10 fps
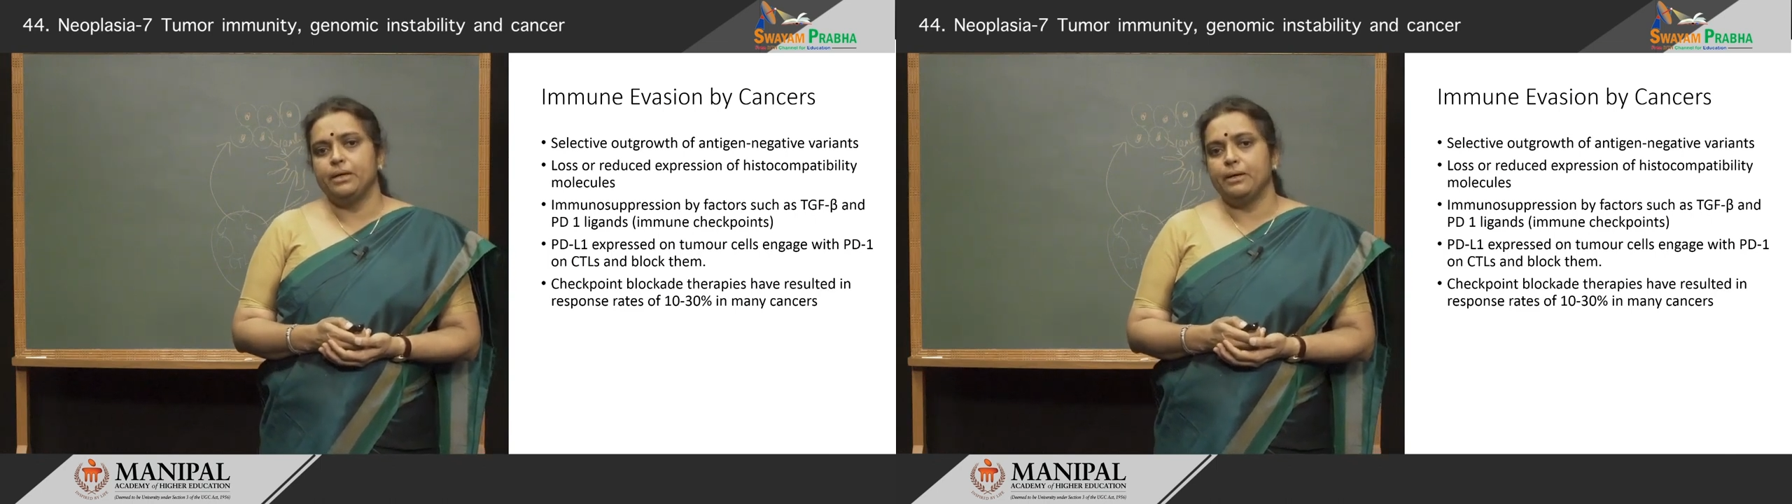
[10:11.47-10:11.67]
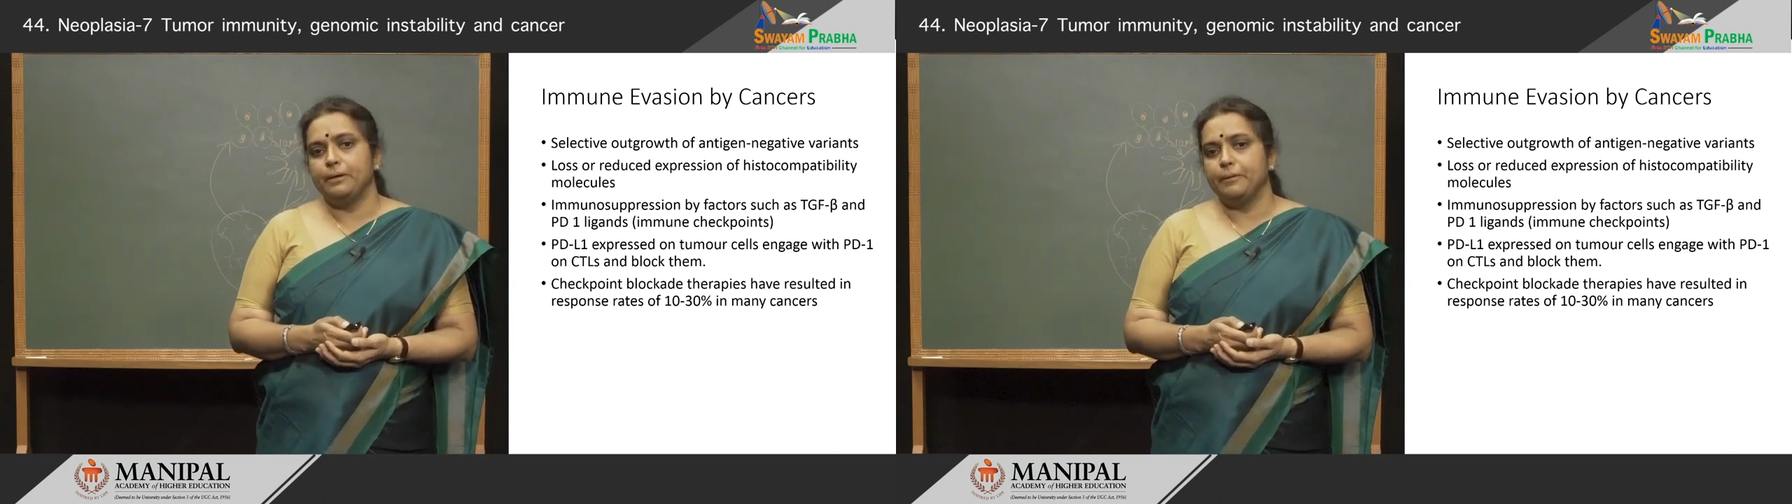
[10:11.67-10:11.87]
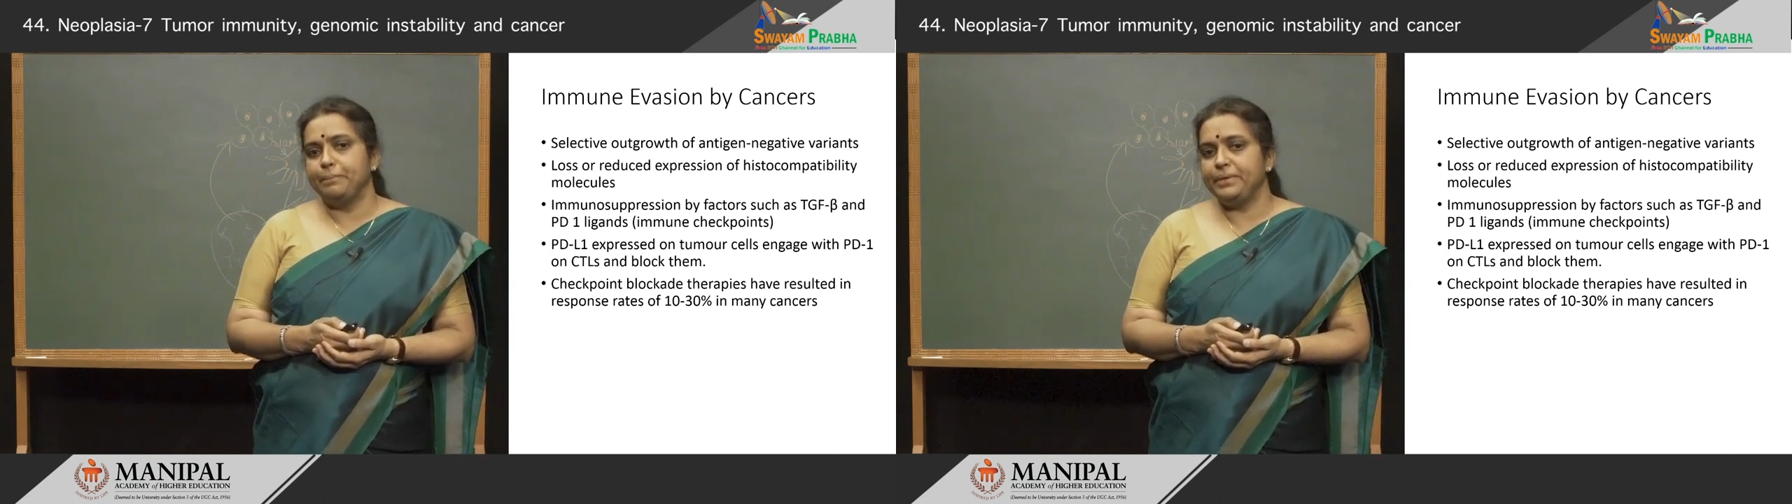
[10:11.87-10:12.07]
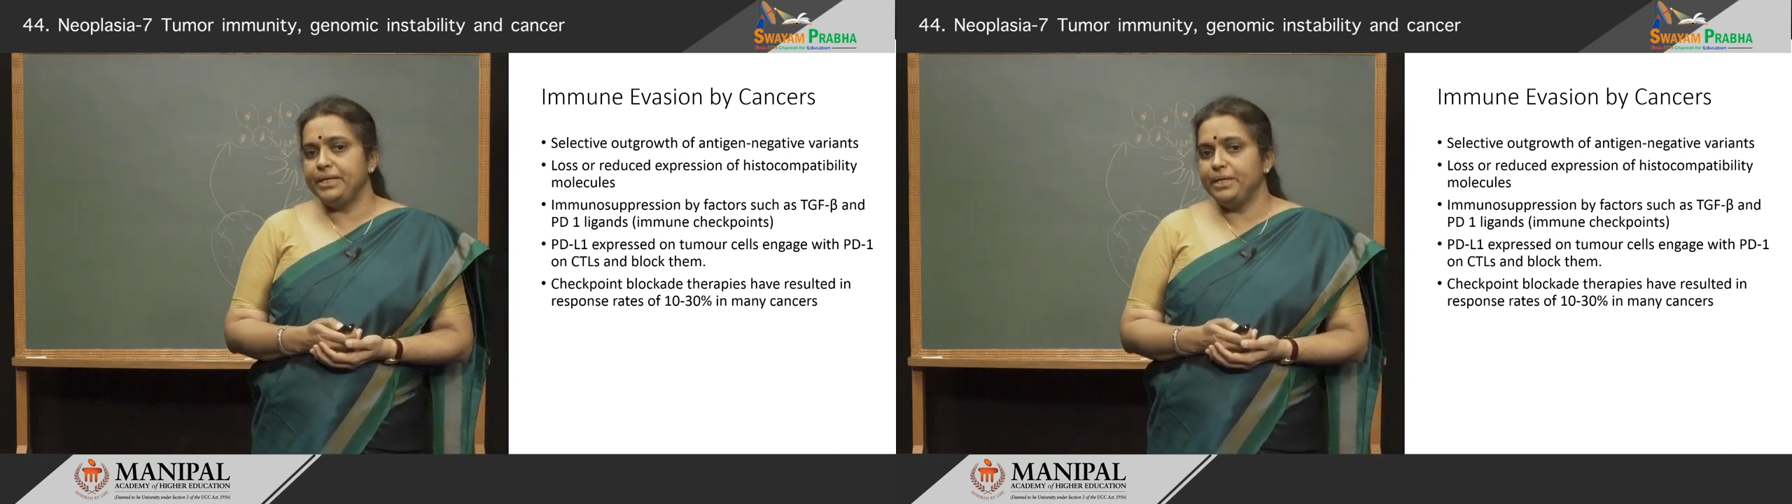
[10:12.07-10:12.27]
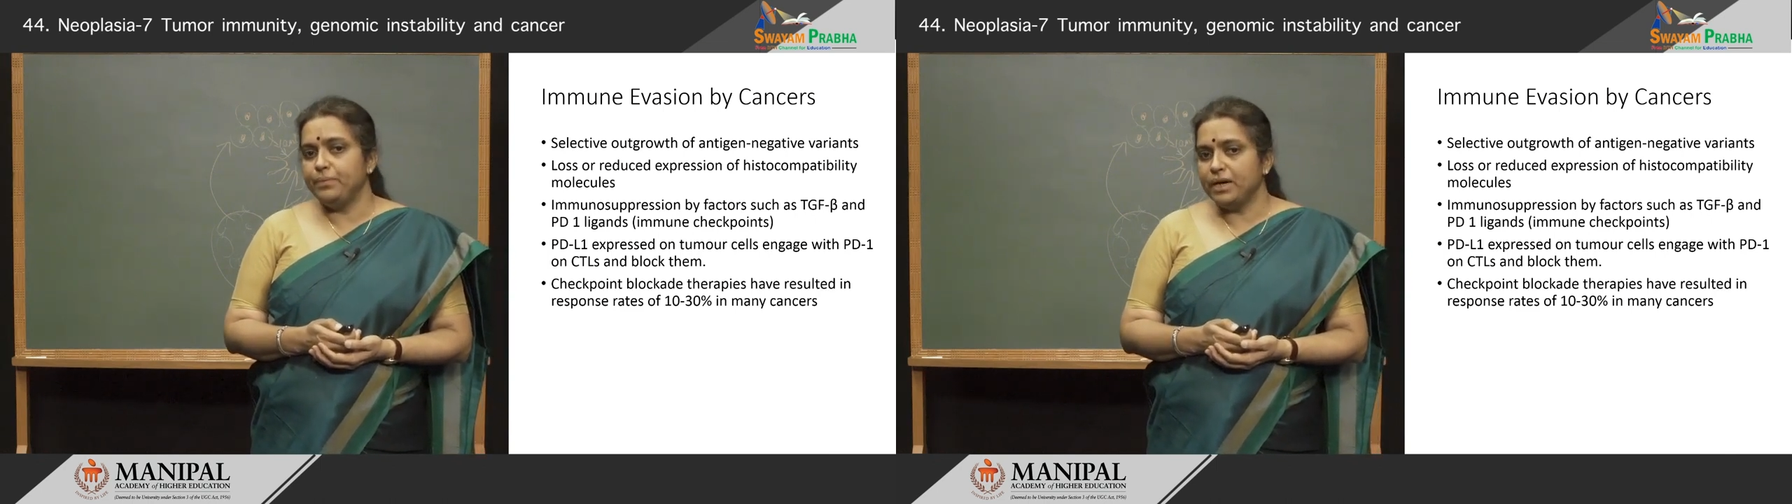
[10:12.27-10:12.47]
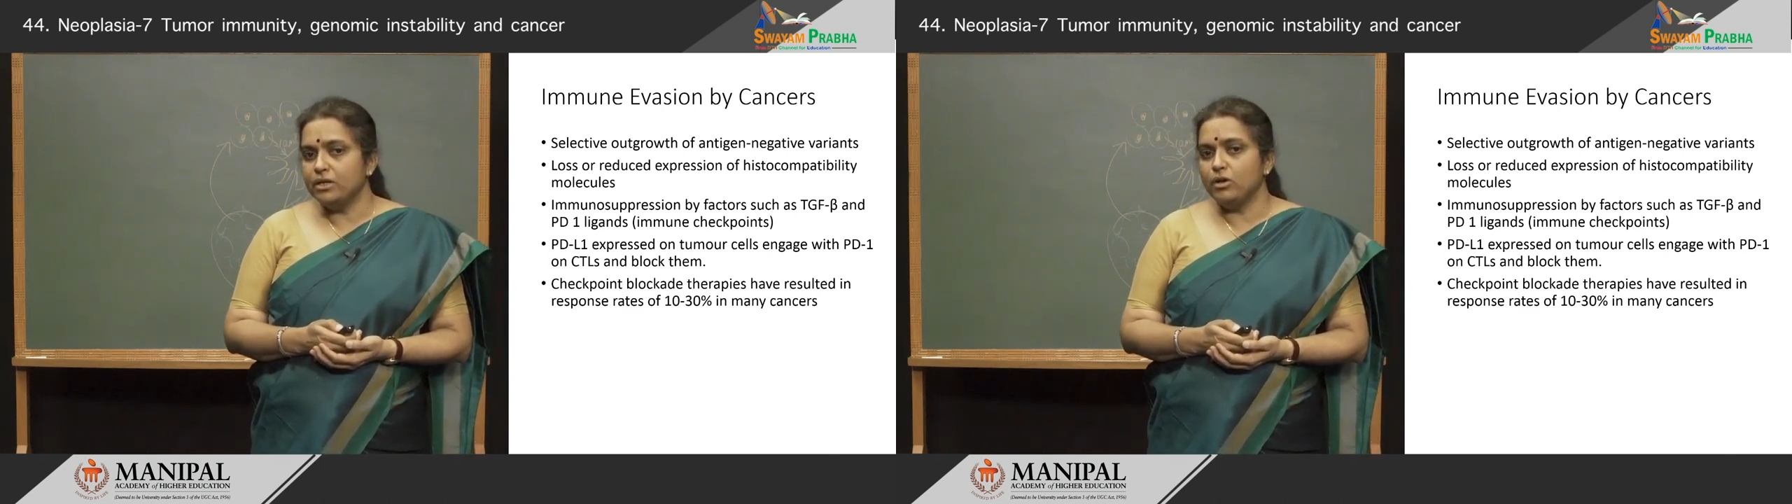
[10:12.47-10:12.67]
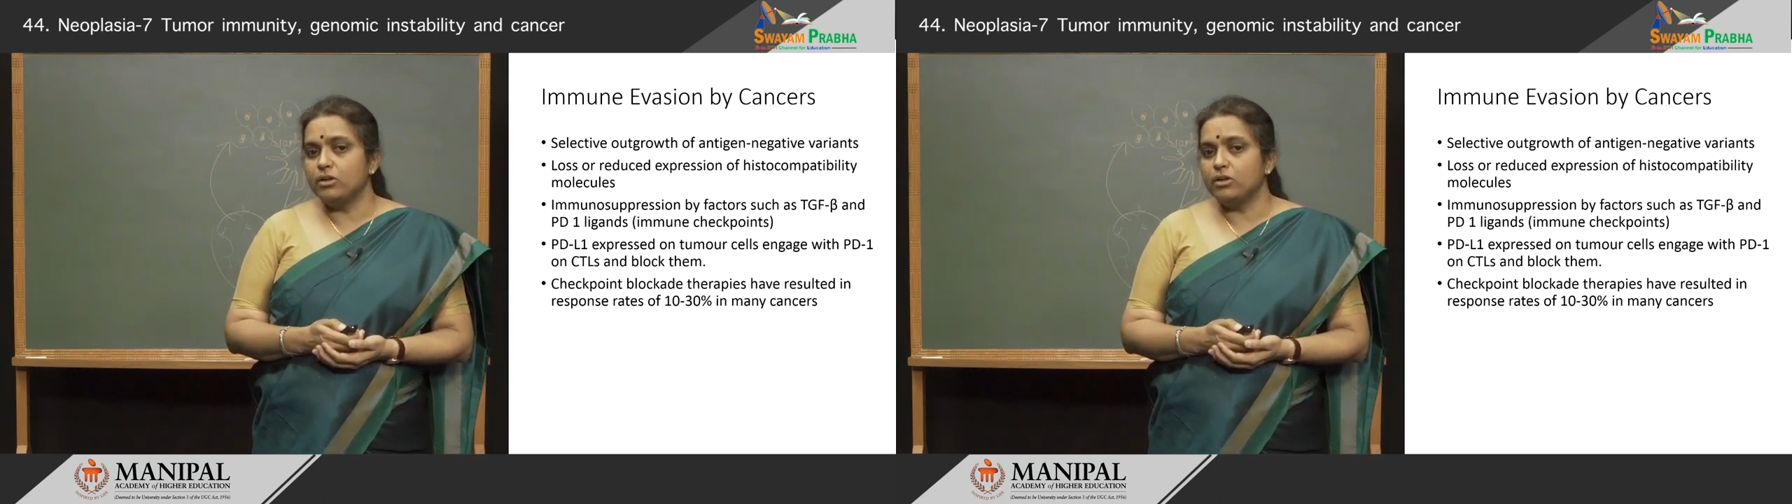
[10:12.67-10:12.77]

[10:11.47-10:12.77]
PD-1